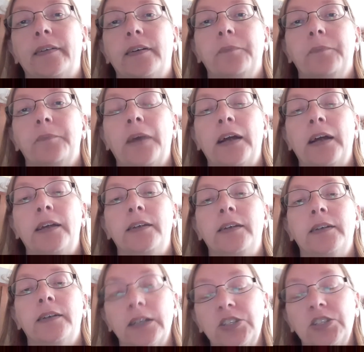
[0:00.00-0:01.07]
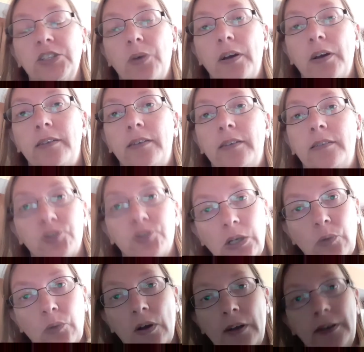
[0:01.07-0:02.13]
my youngest one is
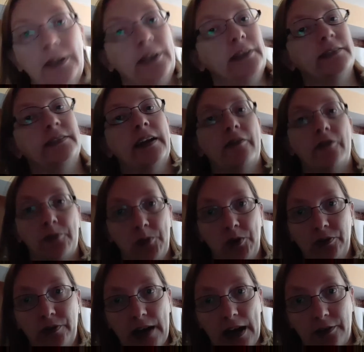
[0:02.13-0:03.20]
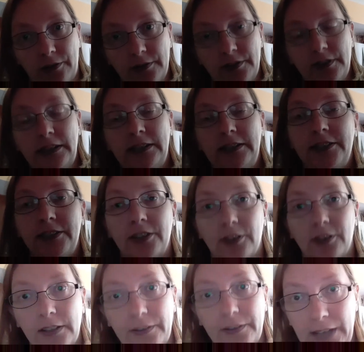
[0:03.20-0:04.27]
21 and he's never moved out. He still
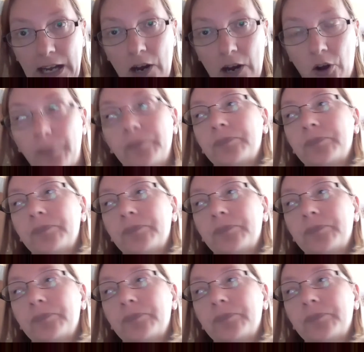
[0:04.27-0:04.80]
lives at home.